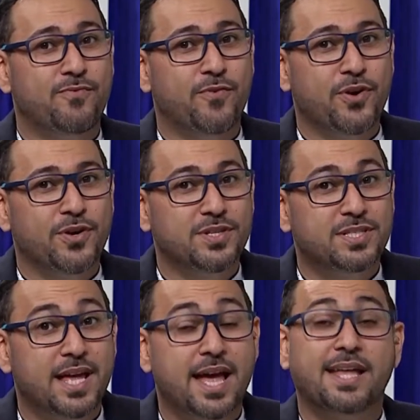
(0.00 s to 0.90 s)

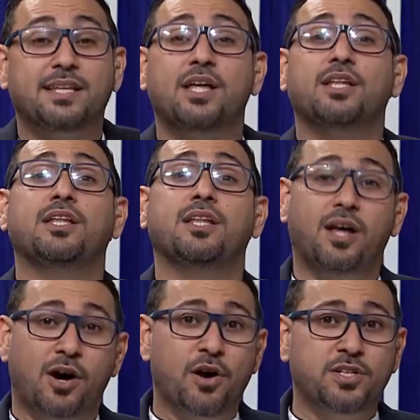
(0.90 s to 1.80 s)
first and
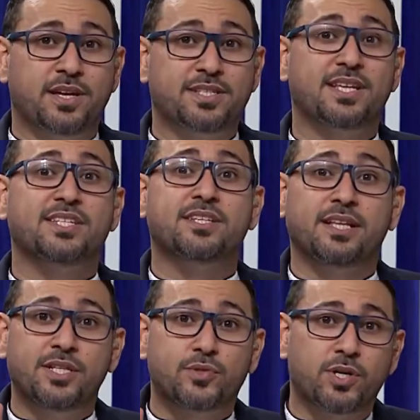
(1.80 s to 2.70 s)
largest
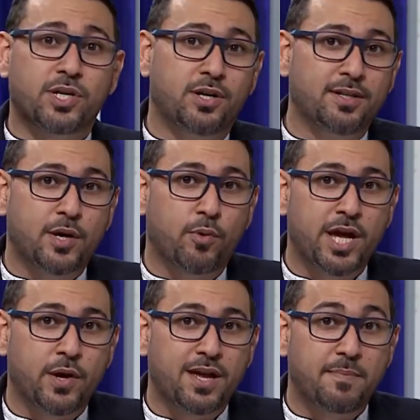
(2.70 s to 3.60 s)
cylindrical
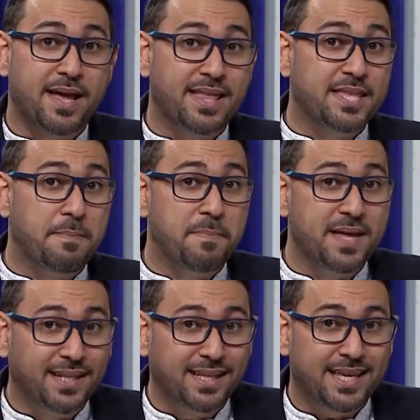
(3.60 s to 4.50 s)
aquarium in the
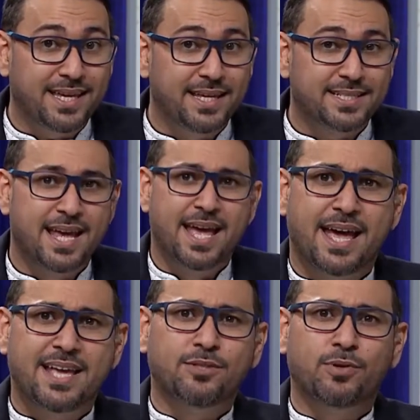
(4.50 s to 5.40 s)
Middle East.
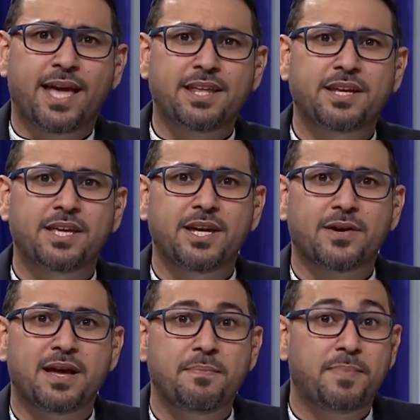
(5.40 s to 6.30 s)
It's located
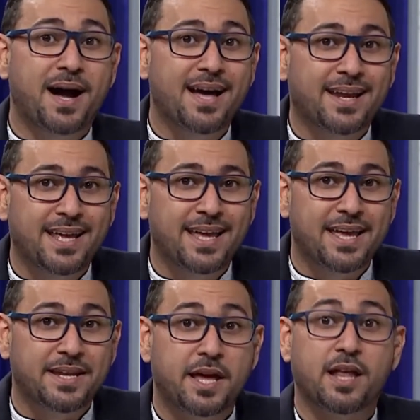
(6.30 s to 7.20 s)
here in
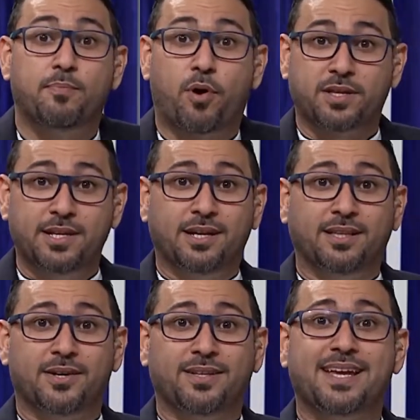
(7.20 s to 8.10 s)
Bahrain and
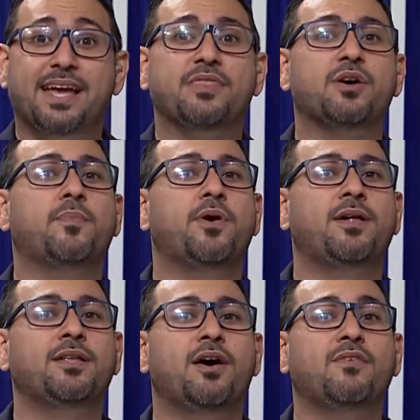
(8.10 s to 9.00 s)
particularly in the
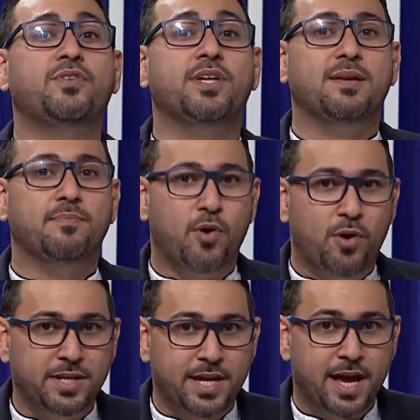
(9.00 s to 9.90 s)
Mall of Del
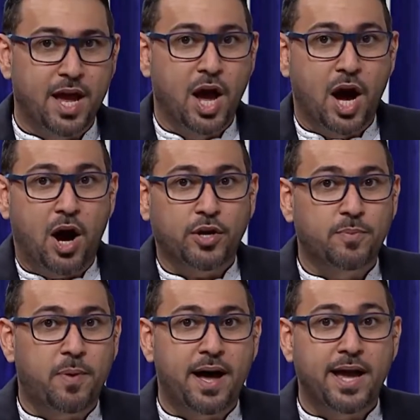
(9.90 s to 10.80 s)
Monia,
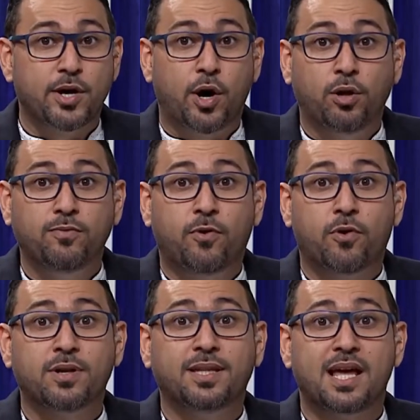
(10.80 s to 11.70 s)
occupying all
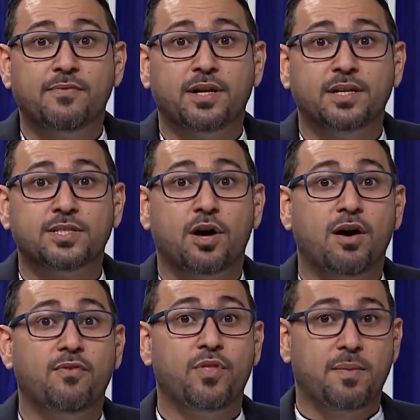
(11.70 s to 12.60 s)
4 levels
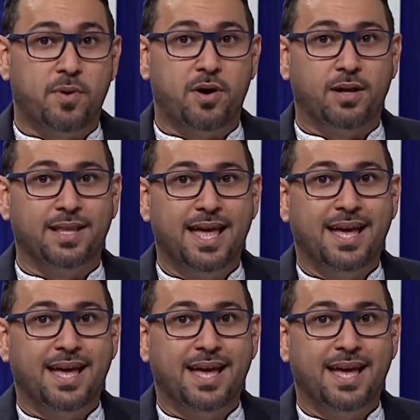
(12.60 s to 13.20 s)
of the mall.